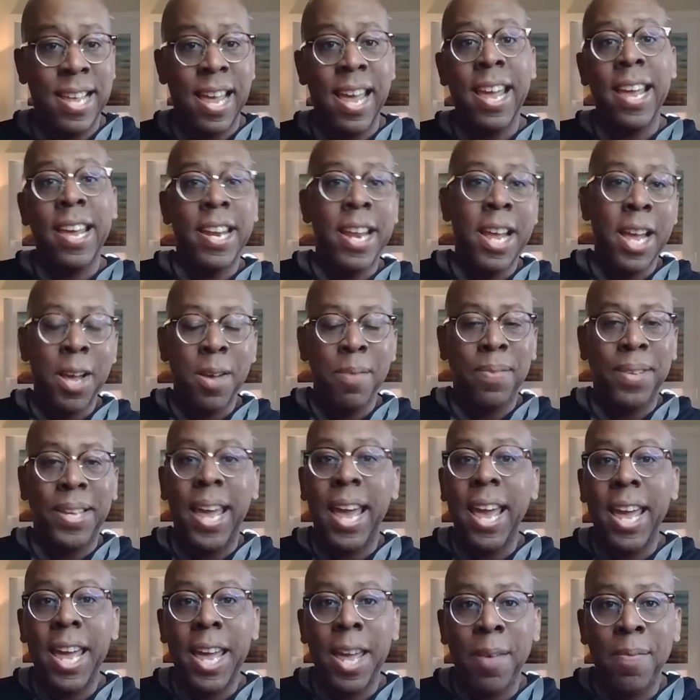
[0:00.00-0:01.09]
A&M
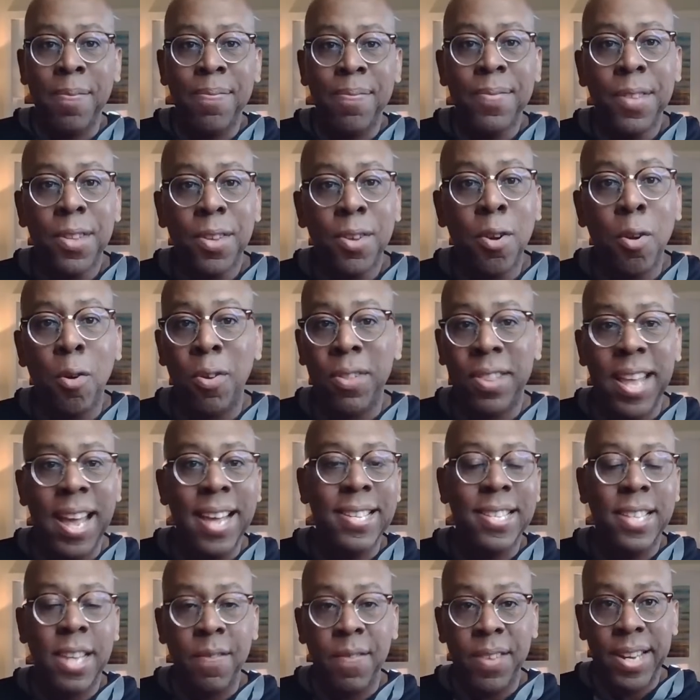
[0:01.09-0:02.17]
game, on
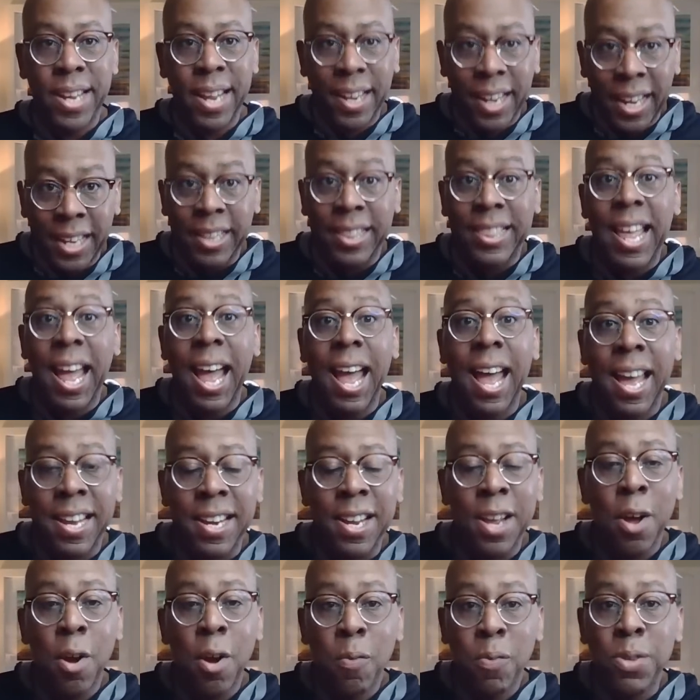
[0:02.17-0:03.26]
Thanksgiving Day, like that
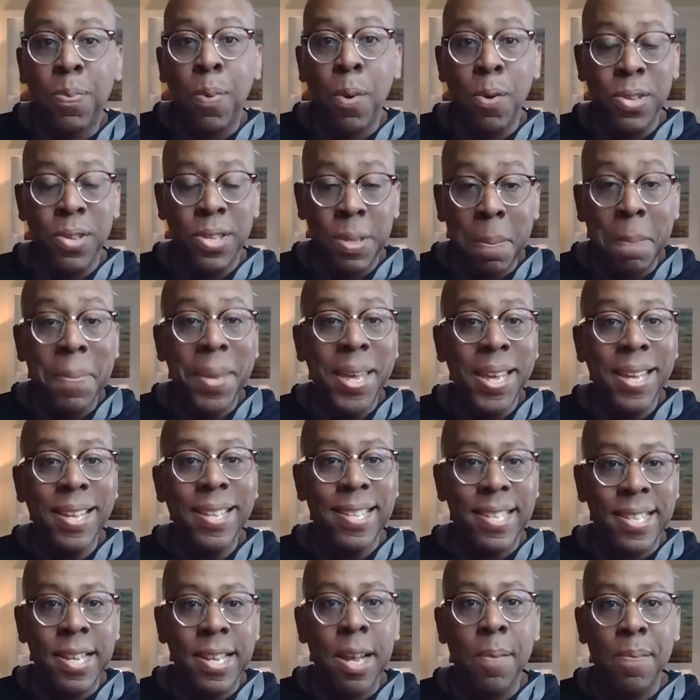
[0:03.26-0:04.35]
was supposed to mean
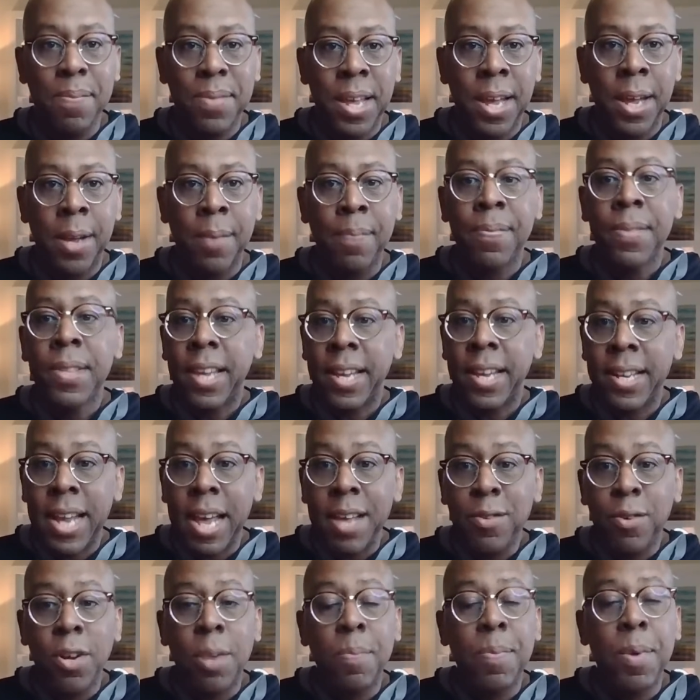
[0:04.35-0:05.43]
something. And
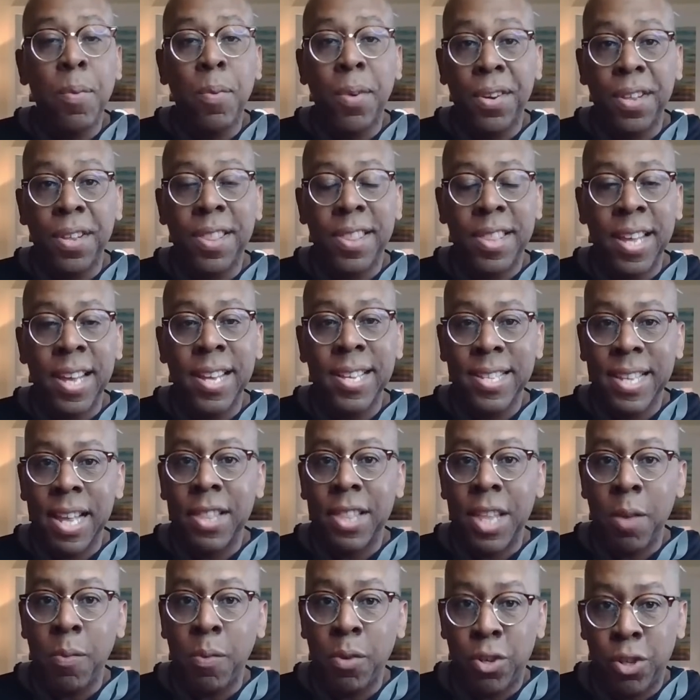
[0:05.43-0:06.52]
that's going to be one of the things that
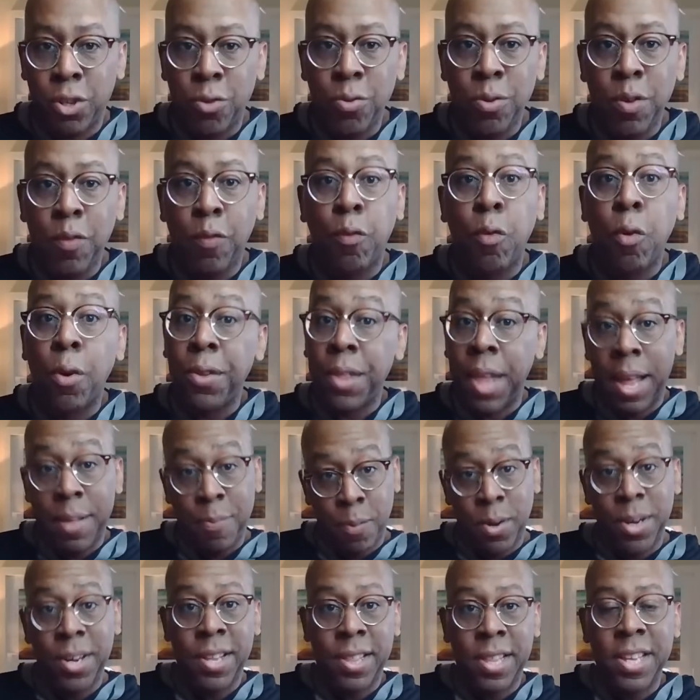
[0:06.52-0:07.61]
they were shooting for, and that
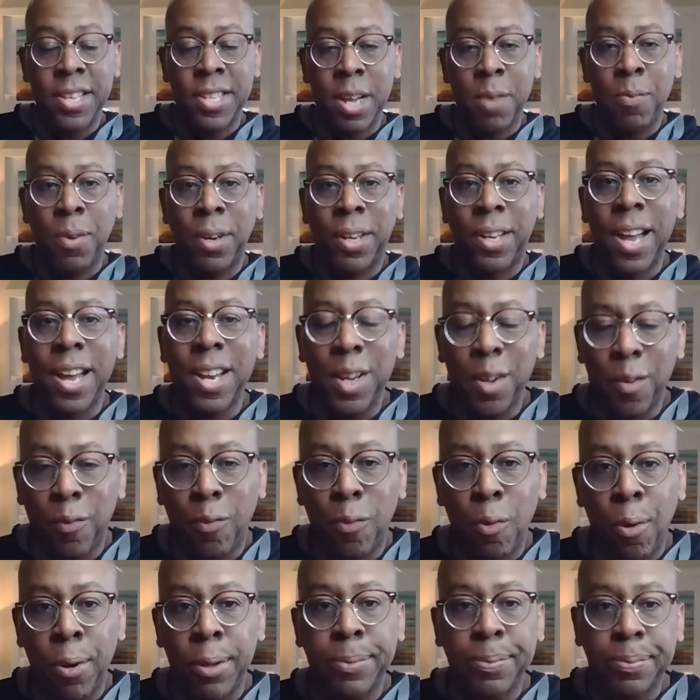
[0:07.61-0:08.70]
one of the things they were gunning
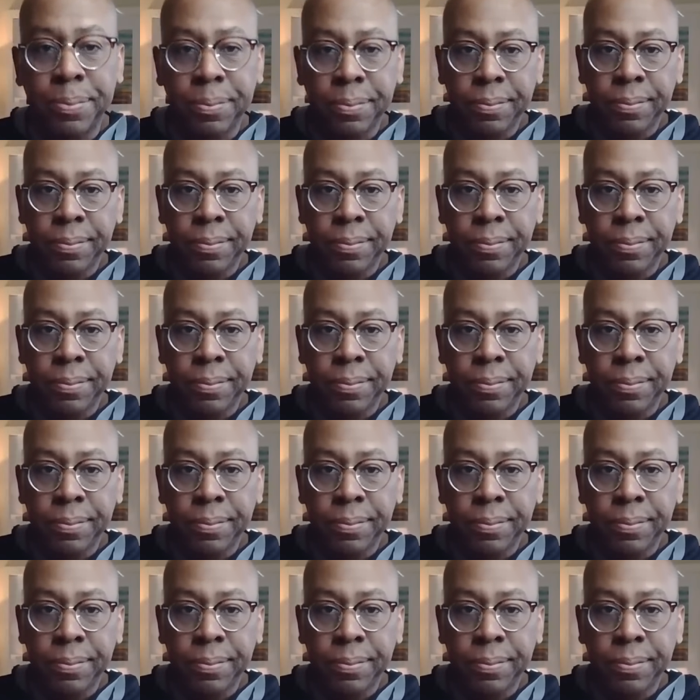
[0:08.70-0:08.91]
for.